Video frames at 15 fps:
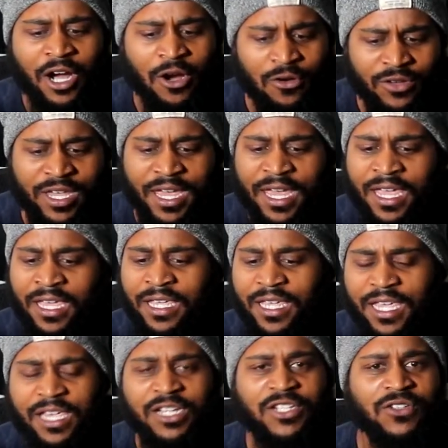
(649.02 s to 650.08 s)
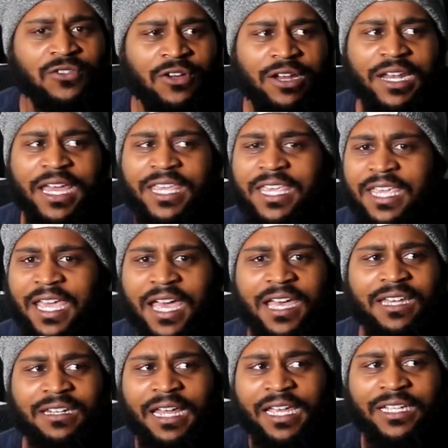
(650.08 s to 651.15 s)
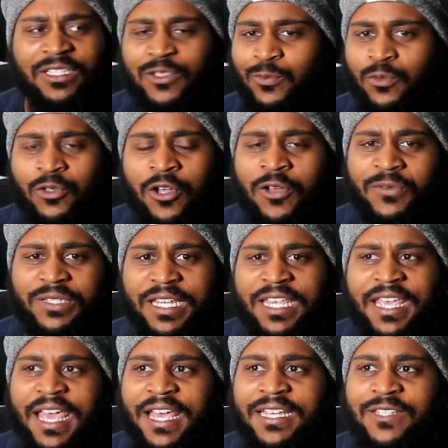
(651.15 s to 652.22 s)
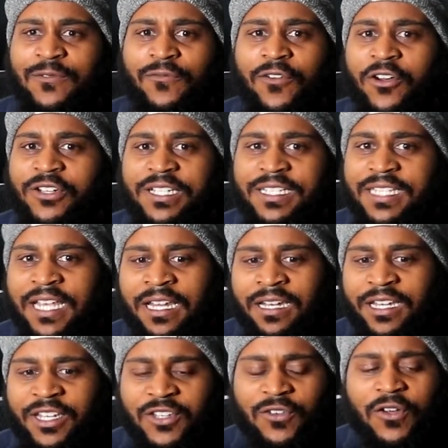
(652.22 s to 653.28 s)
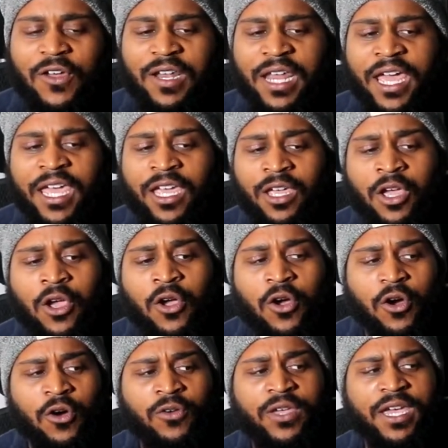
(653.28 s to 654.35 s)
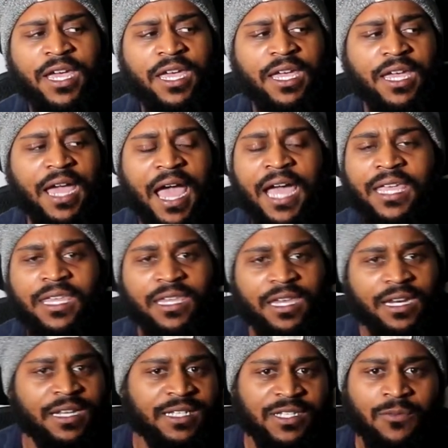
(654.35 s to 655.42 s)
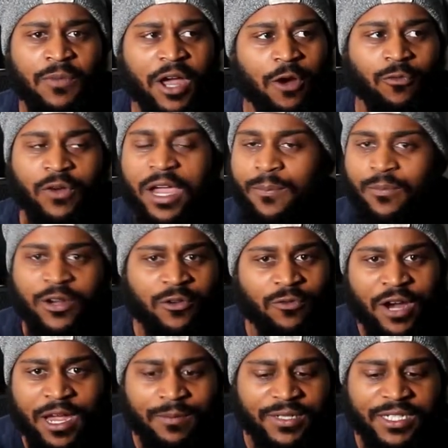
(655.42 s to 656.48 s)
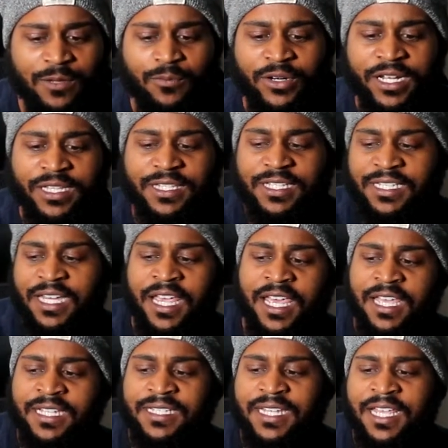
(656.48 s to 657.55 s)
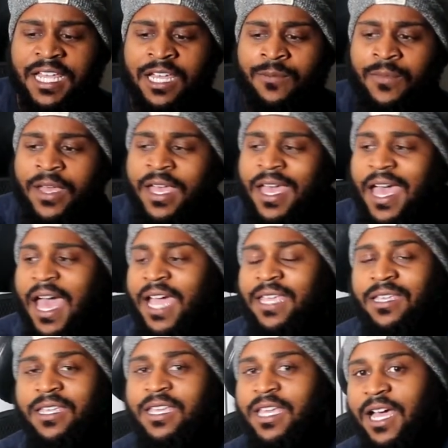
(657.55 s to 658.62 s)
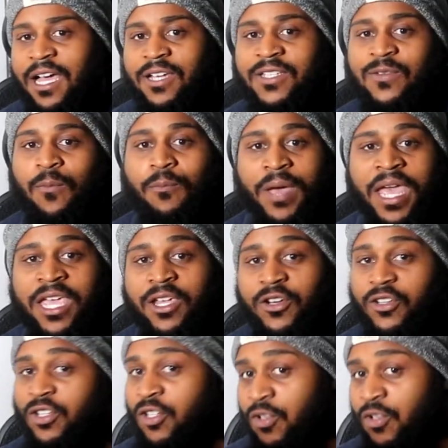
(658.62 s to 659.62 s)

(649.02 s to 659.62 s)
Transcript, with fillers: okay, he's showing like he got like some, you know what I'm saying, he got some versatility, showing like, okay, I can get into my rapidy rap shit, but at the same time, I can give y'all some bangers